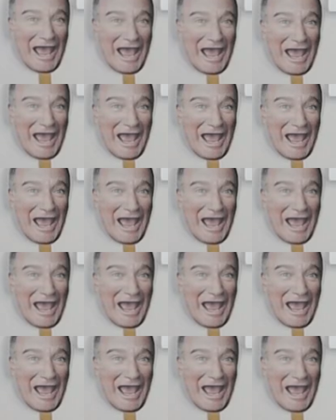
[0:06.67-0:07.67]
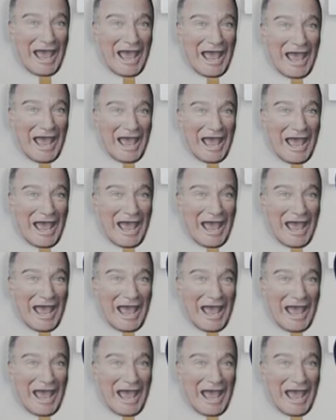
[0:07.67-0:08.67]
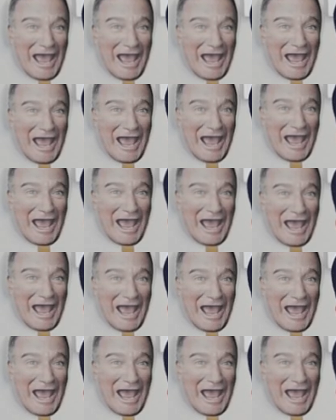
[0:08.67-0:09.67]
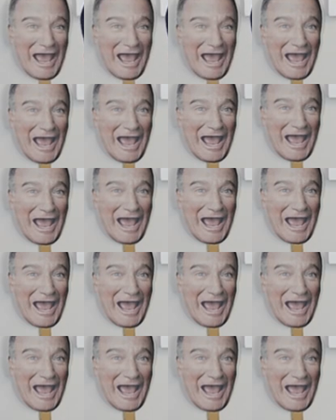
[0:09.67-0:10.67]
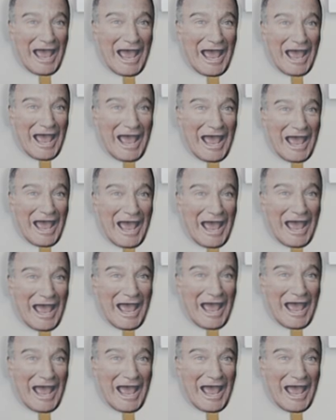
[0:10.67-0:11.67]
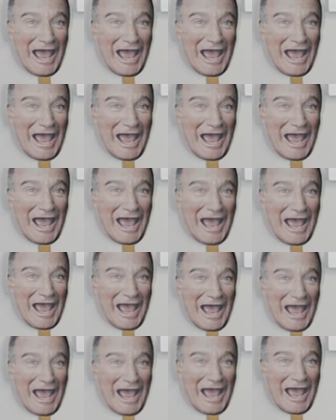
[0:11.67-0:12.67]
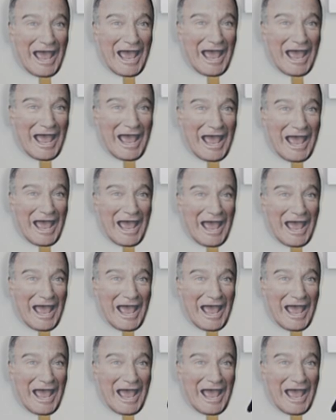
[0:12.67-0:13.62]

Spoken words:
This person isn't speaking.